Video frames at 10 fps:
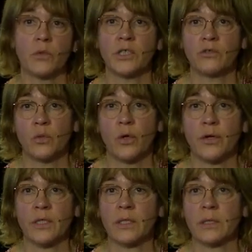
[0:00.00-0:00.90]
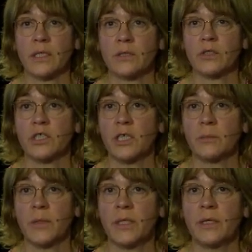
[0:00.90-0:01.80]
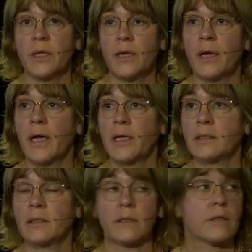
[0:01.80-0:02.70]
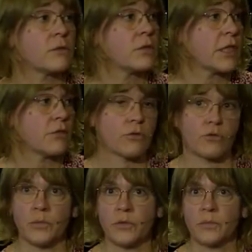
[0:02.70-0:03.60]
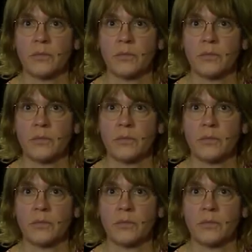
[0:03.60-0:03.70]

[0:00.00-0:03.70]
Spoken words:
way to work inside the GNB and the sector groups.